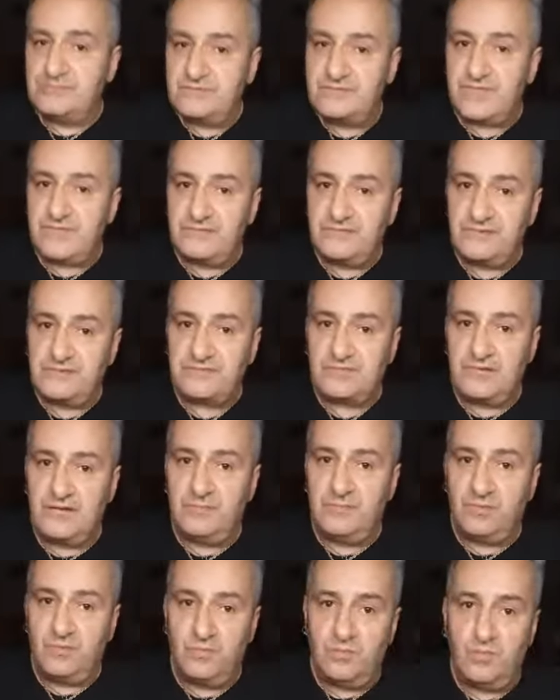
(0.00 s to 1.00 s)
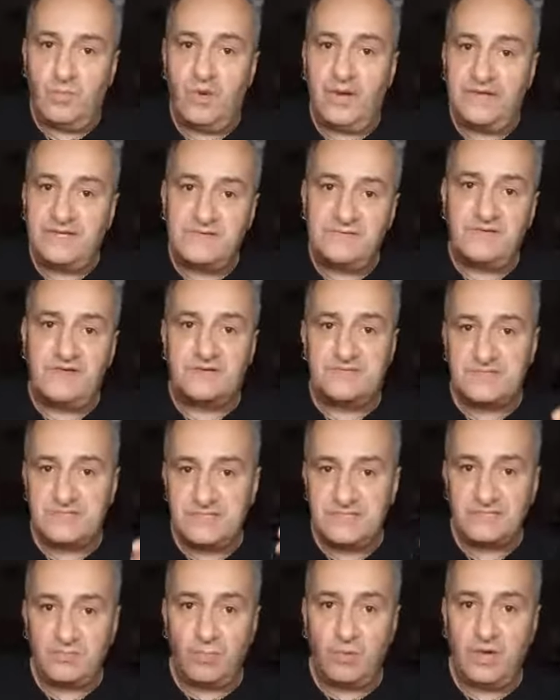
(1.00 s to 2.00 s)
say, for example, Whyte
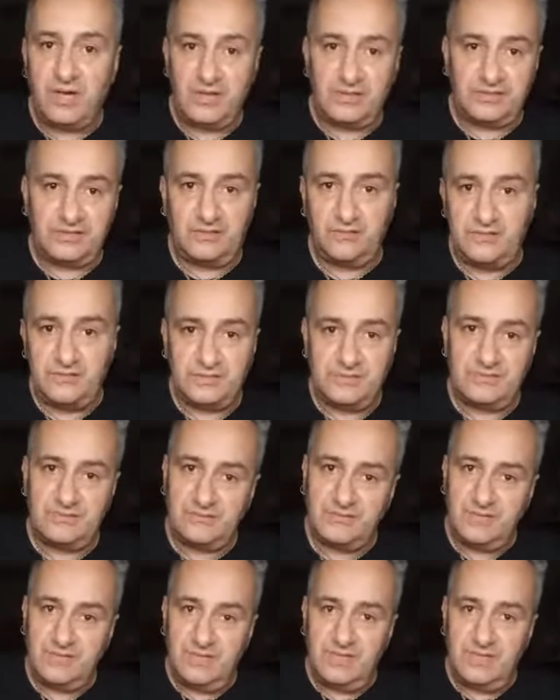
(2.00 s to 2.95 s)
versus Wilder, which